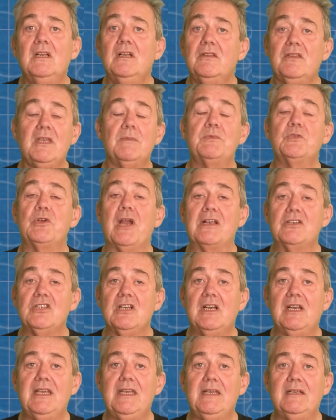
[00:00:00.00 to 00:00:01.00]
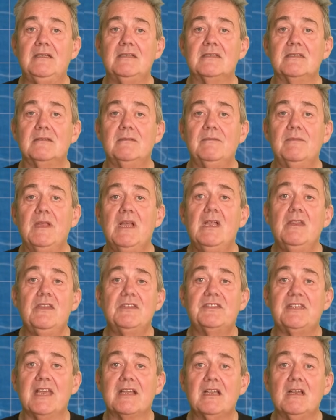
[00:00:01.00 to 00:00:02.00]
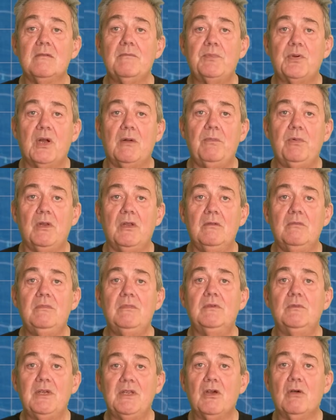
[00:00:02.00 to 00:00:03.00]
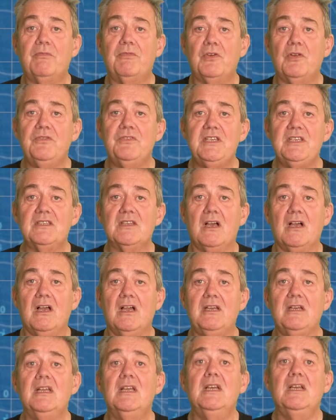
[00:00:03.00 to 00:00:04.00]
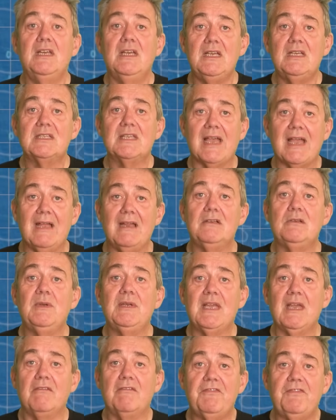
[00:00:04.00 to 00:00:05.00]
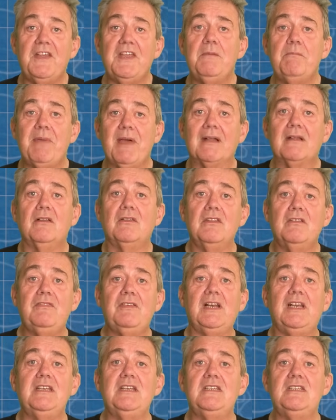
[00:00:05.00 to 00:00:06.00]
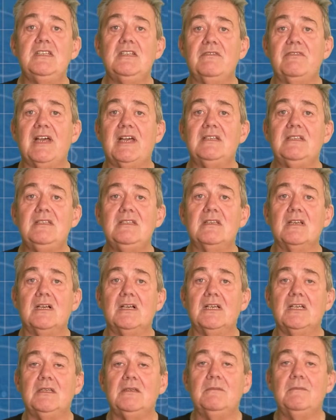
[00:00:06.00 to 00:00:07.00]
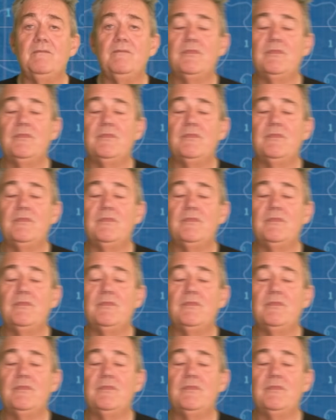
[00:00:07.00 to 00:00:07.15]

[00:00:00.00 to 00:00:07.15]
The abstraction leaks. The second problem with upfront design is how do we get feedback on the validity of our design?